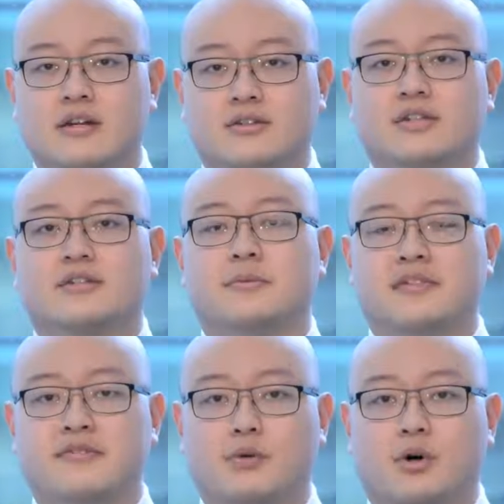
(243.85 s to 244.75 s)
So this
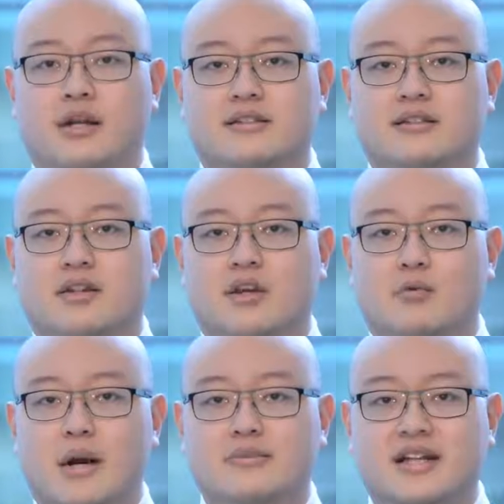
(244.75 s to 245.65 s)
specific one is called a
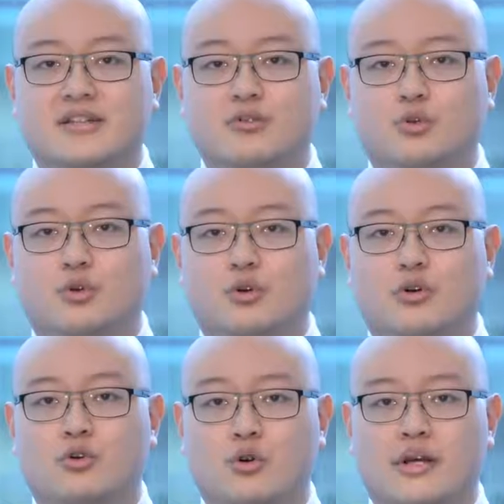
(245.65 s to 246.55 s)
website
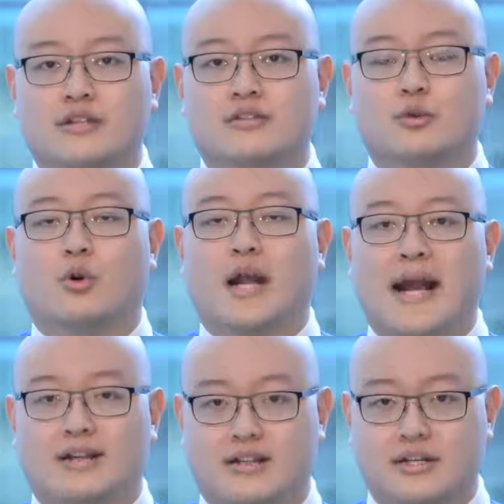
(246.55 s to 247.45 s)
tool, quiz, or
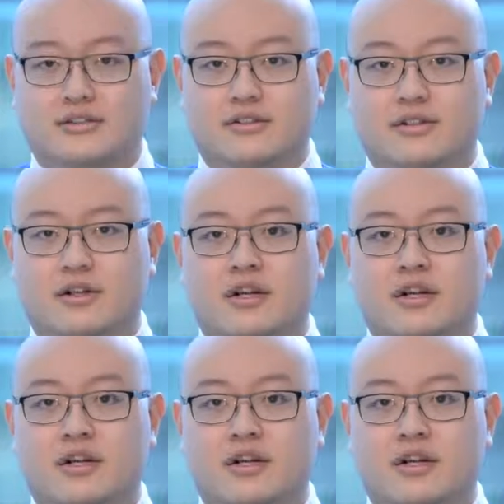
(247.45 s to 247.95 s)
analyzer.